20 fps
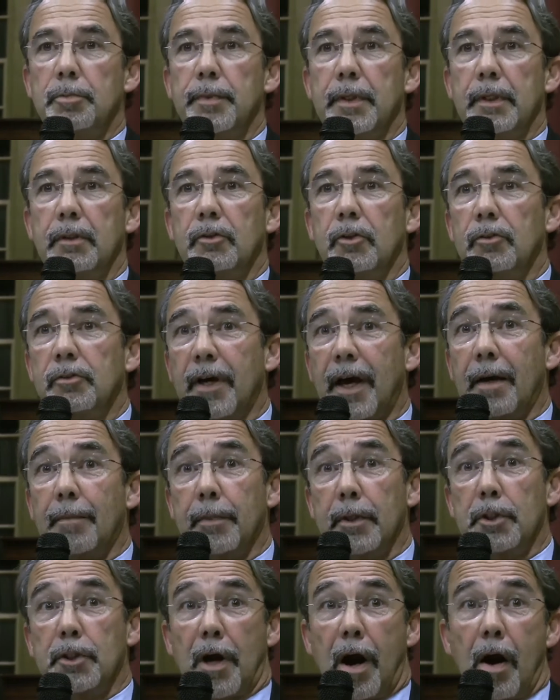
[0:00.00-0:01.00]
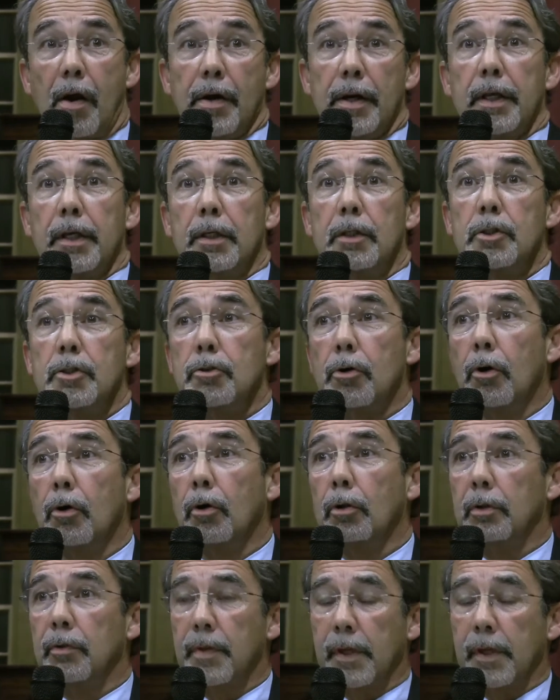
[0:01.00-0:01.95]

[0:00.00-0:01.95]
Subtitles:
means he's had majority control